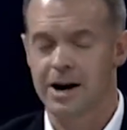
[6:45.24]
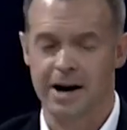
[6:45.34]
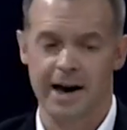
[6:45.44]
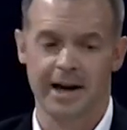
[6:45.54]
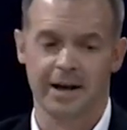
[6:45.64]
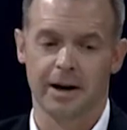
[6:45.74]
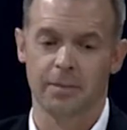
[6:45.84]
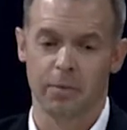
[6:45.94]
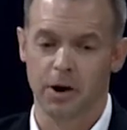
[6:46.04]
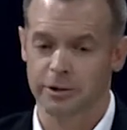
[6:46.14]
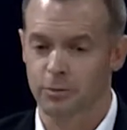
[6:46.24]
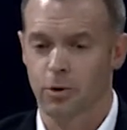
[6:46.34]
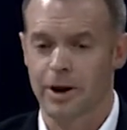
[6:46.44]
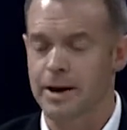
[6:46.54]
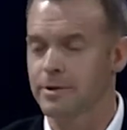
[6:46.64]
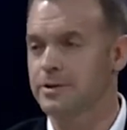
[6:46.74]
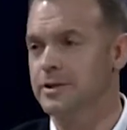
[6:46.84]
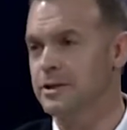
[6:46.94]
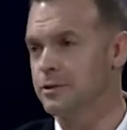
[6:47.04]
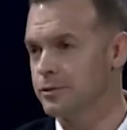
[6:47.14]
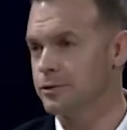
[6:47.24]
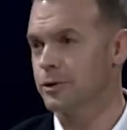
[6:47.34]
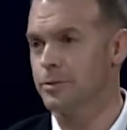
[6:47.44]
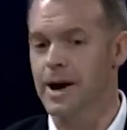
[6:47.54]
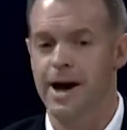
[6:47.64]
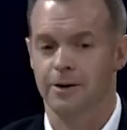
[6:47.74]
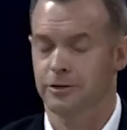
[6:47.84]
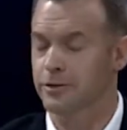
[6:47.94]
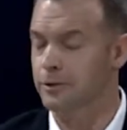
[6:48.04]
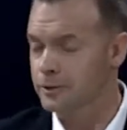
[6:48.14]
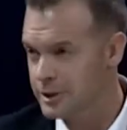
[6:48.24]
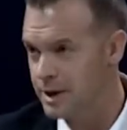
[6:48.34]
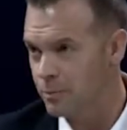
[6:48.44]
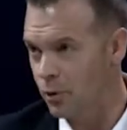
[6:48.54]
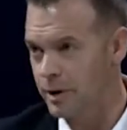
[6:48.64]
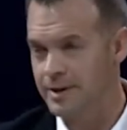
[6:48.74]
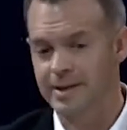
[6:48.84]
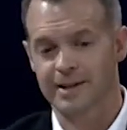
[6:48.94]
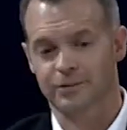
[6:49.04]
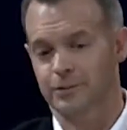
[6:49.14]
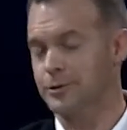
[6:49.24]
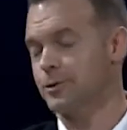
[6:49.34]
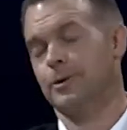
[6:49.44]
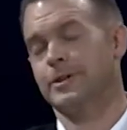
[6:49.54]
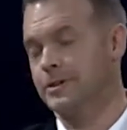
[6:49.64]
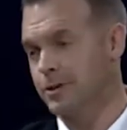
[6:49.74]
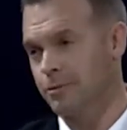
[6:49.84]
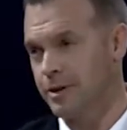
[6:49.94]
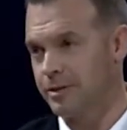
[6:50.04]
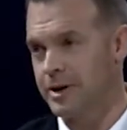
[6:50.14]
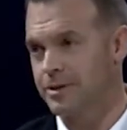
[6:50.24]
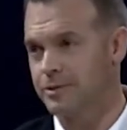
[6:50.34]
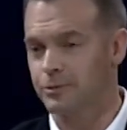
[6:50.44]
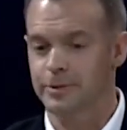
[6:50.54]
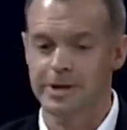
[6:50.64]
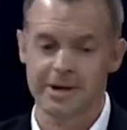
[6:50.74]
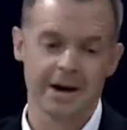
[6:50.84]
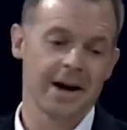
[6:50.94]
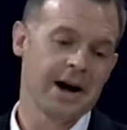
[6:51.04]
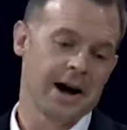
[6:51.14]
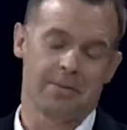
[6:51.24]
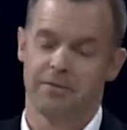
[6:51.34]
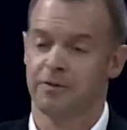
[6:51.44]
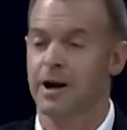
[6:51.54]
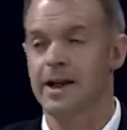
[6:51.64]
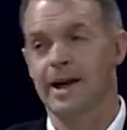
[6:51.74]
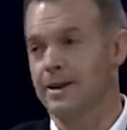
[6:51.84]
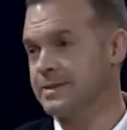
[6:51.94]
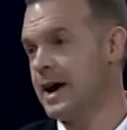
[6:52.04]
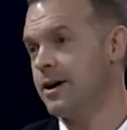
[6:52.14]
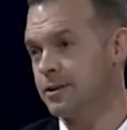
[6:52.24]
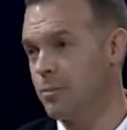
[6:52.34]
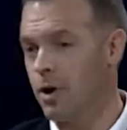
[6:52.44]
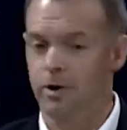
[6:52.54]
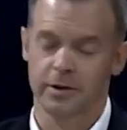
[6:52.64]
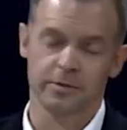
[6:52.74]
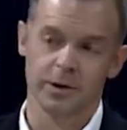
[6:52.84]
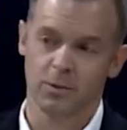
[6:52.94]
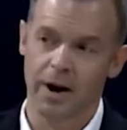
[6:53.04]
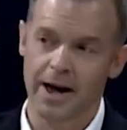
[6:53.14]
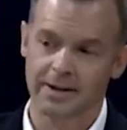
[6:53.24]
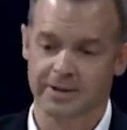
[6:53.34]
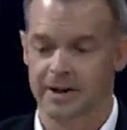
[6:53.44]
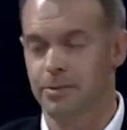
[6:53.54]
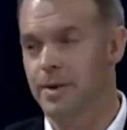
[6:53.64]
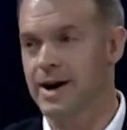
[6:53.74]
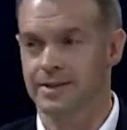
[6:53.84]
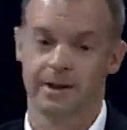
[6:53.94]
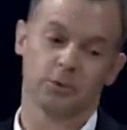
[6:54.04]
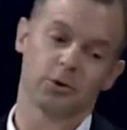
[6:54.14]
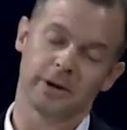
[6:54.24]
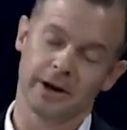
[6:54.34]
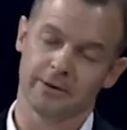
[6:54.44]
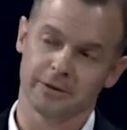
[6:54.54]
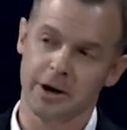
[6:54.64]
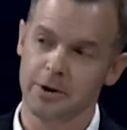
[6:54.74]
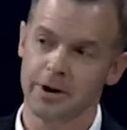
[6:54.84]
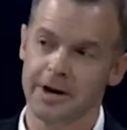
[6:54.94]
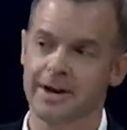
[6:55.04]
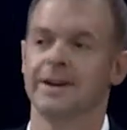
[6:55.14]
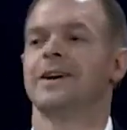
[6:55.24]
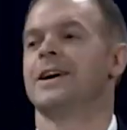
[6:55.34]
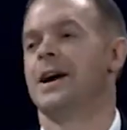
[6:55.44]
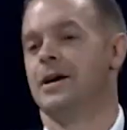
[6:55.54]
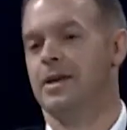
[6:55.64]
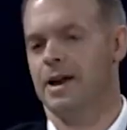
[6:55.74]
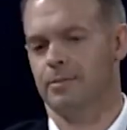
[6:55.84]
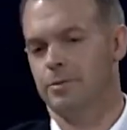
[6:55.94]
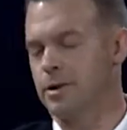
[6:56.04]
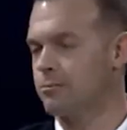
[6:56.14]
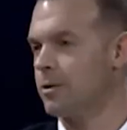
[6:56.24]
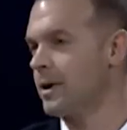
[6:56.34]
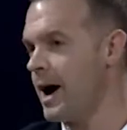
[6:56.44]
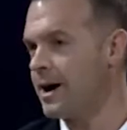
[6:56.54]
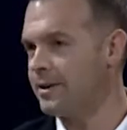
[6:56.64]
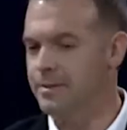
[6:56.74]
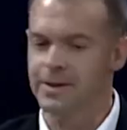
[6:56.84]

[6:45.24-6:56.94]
I had a Baltimore ABC news crew at my house Thursday morning. That's for a story that's going to run later this week. I'm flying out of town tomorrow to the Midwest. I come back, then I'm going to Arizona, and then I'm going to be in Rhode Island.